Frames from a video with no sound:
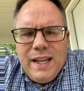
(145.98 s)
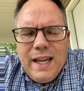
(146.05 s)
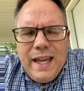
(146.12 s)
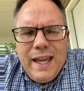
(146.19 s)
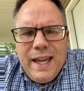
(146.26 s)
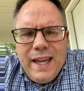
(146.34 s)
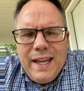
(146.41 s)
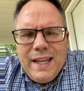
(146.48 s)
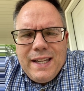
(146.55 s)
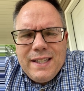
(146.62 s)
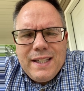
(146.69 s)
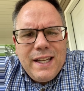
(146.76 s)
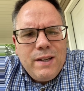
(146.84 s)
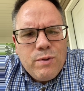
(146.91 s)

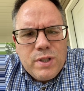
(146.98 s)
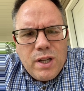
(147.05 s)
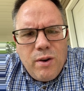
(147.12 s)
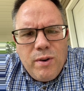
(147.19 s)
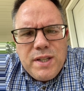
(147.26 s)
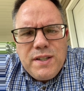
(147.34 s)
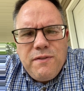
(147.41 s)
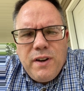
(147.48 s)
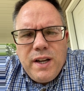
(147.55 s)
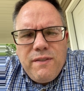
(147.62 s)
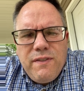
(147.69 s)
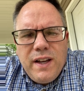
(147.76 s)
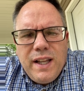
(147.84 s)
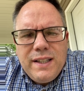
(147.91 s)
And he was always a
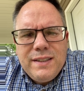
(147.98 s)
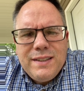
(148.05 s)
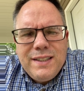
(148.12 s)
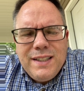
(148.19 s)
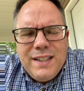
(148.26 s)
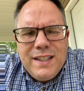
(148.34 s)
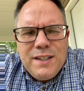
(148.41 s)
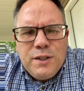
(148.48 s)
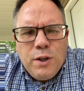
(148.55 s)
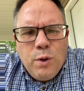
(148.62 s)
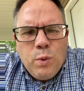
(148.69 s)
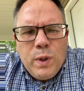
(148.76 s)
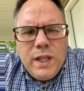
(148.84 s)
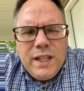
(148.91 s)
funny fella,
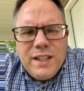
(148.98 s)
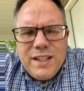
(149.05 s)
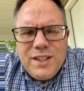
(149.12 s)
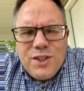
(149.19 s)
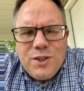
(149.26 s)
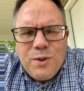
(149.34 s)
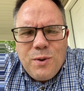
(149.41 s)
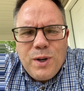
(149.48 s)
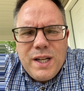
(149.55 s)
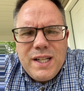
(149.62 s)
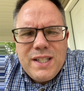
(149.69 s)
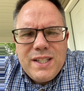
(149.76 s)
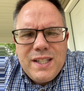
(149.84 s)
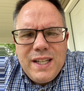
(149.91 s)
told really good
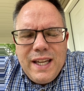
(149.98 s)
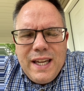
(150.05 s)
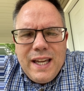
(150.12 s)
stories.